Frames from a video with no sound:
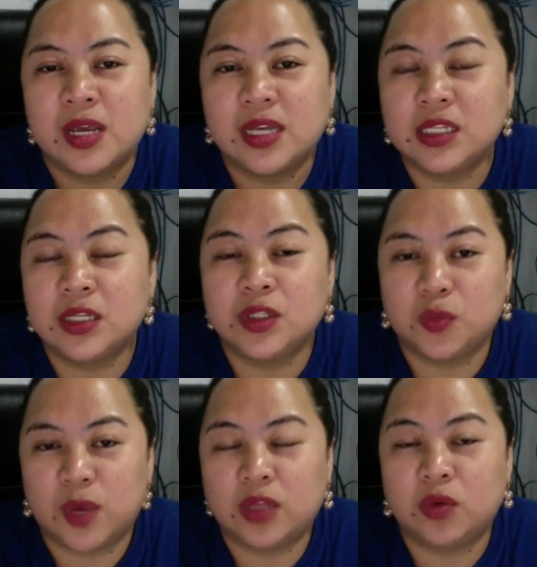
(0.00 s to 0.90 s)

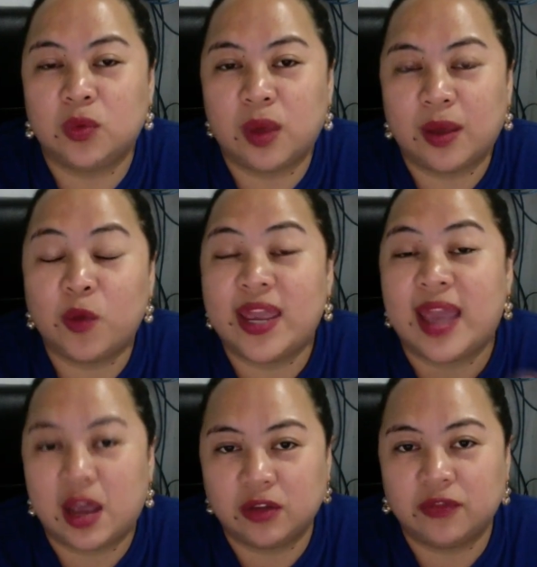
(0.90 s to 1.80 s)
easiest way
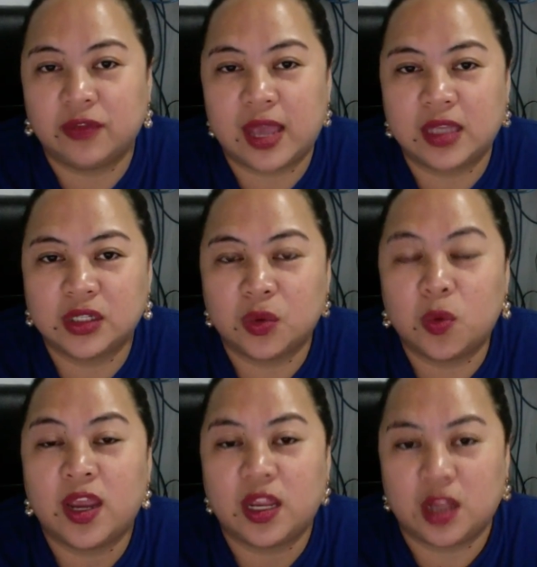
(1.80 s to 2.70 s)
out of cancer,
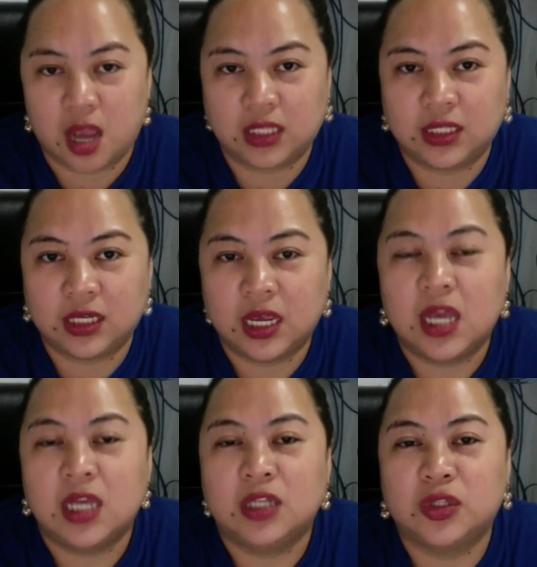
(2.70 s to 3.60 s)
why not?
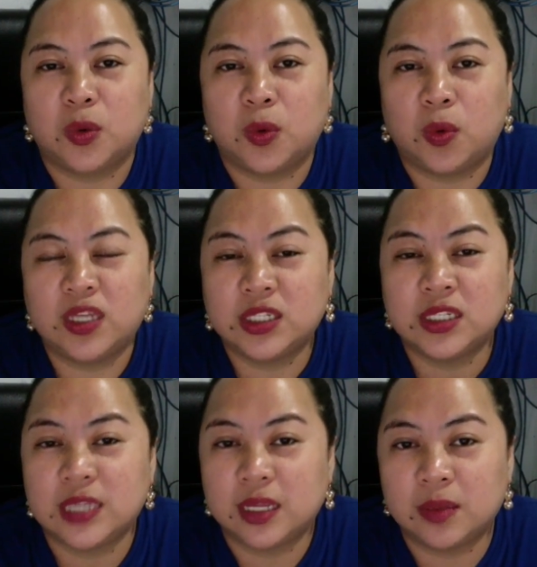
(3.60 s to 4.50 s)
So it's just
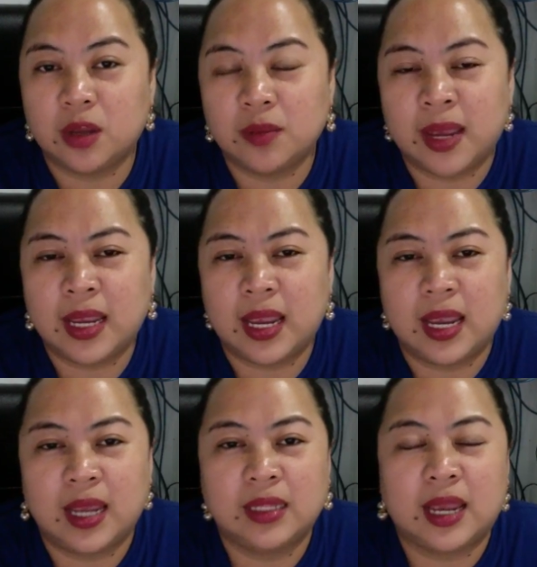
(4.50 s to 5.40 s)
that on my
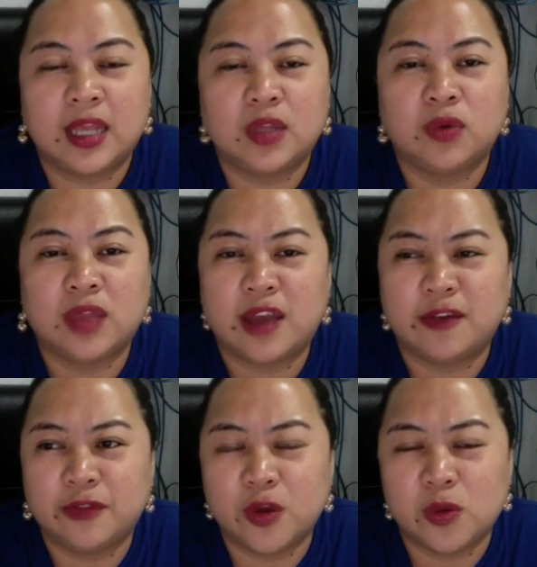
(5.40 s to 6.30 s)
end, I don't have
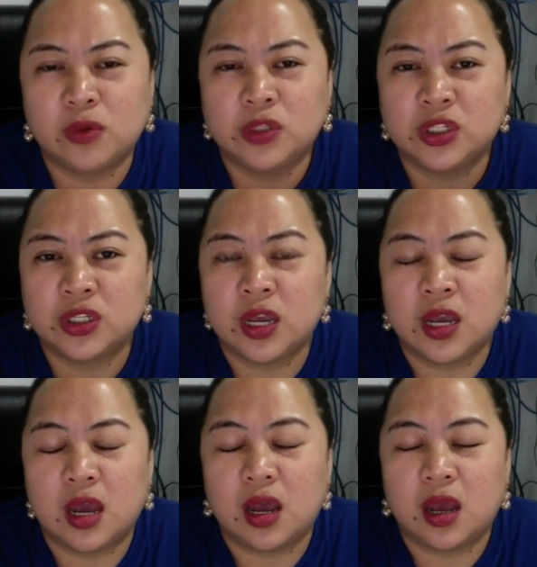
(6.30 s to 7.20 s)
those
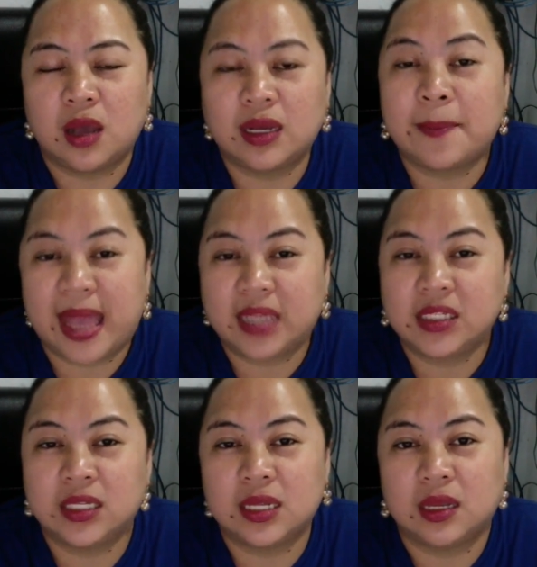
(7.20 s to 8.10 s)

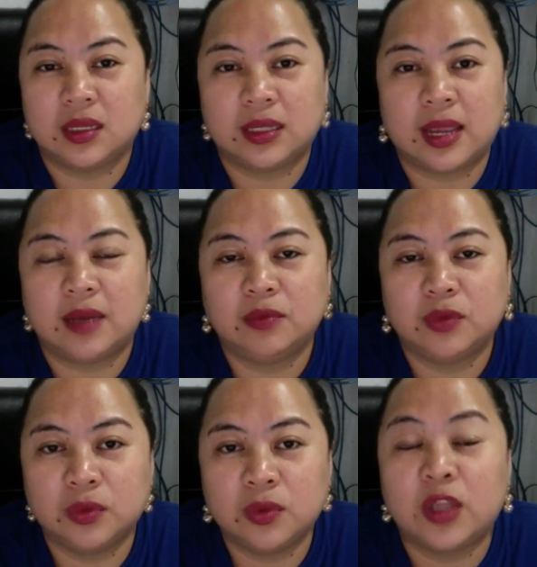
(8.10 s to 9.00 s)
capacity that time
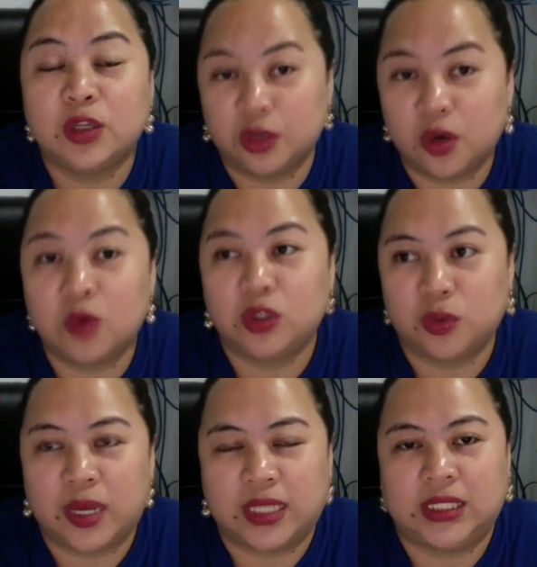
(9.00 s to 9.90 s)
to undergo through
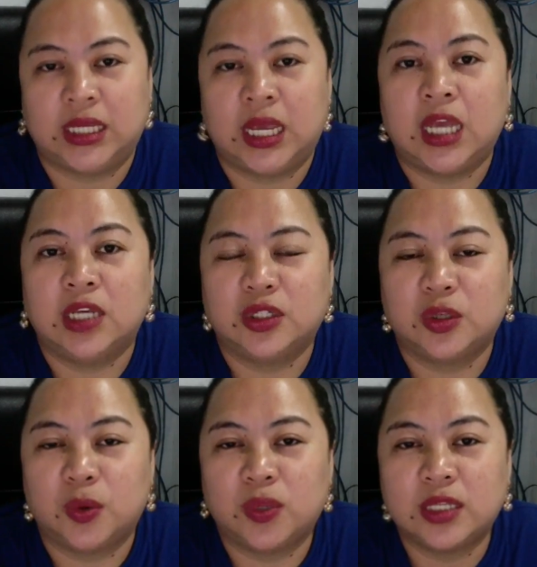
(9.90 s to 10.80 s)
it.
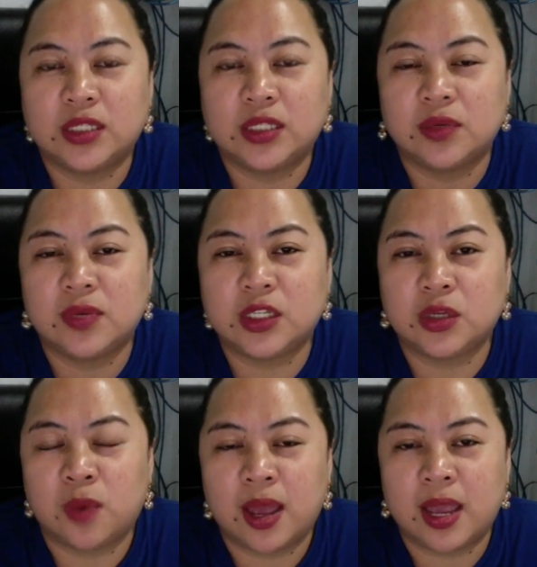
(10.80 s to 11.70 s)
So that's the reason
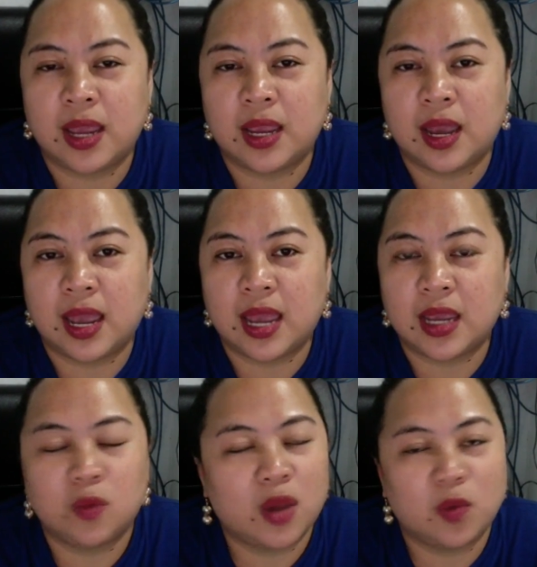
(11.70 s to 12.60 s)
why
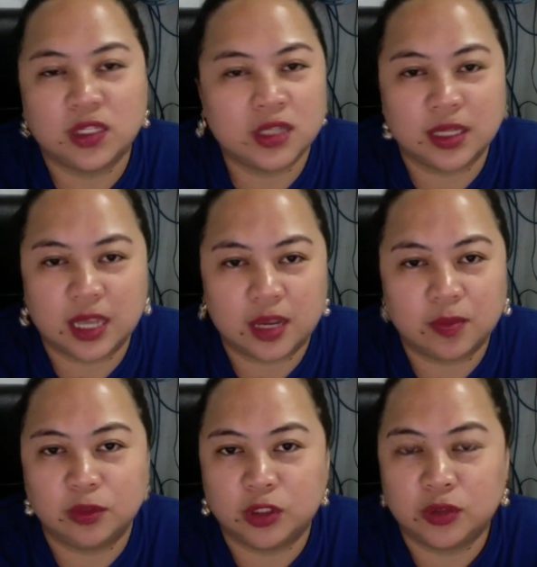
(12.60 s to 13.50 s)
I was not
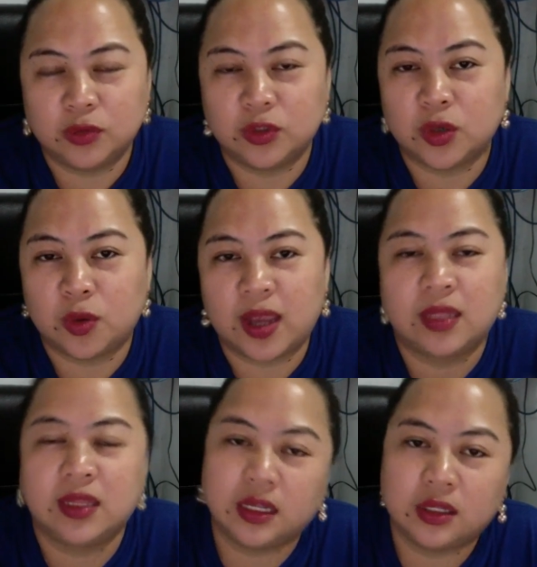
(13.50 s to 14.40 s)
able to. So I
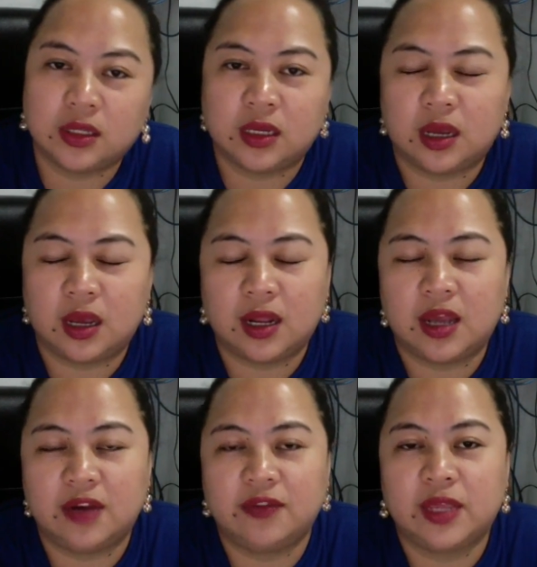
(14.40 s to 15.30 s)
did a
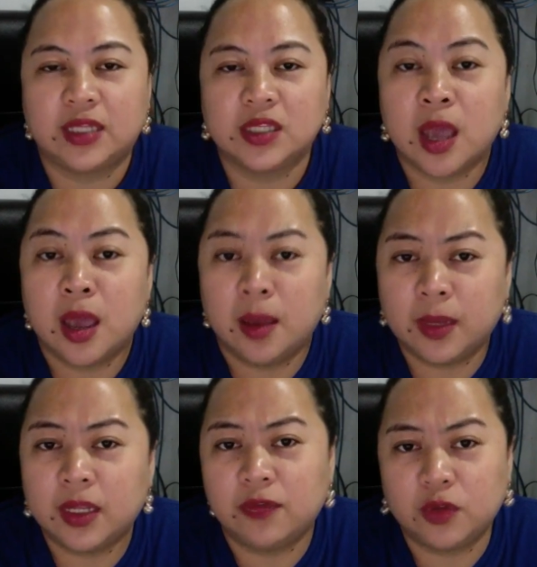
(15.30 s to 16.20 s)
lot of things.
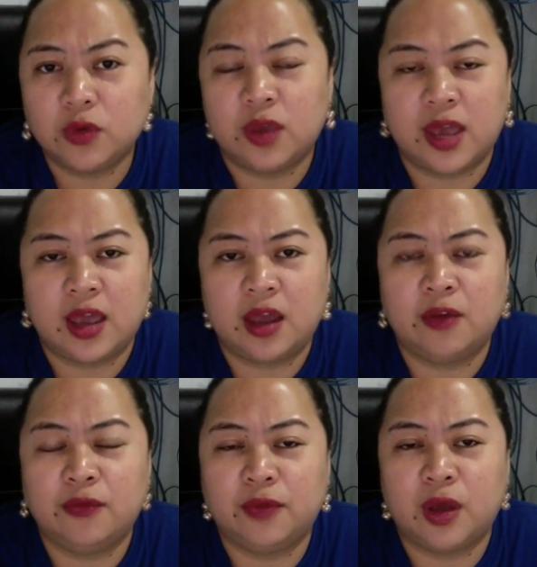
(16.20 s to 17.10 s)
But if you do have
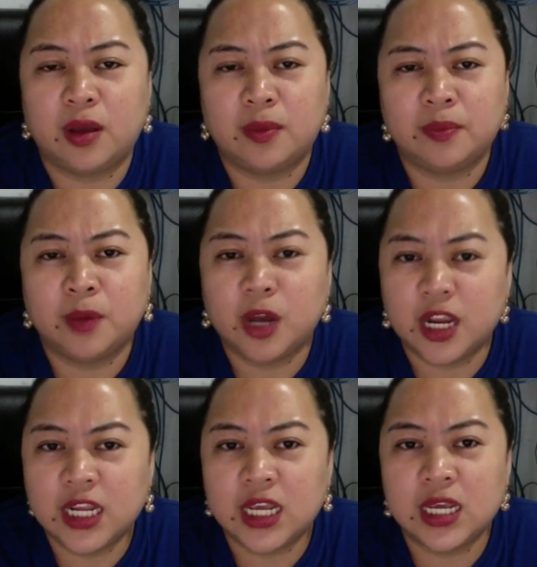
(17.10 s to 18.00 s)

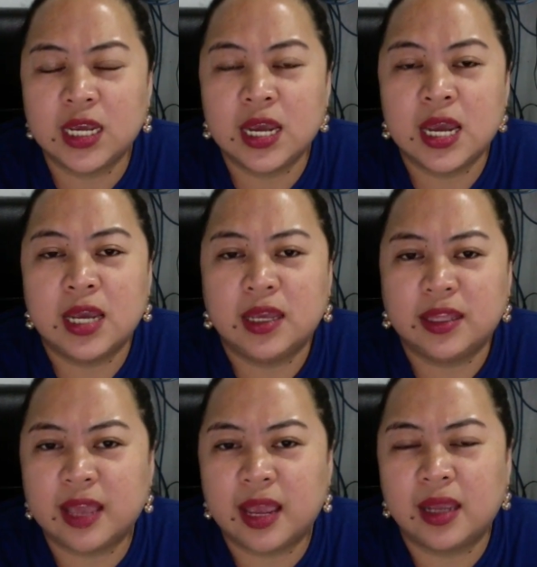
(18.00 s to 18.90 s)
money,
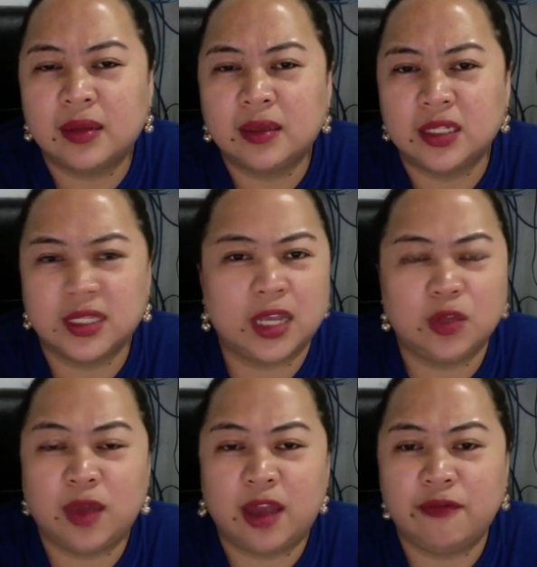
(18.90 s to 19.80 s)
then because I
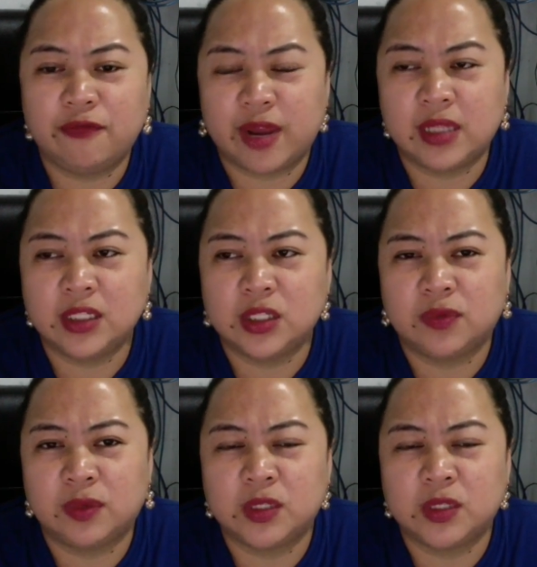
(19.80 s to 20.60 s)
do have friends from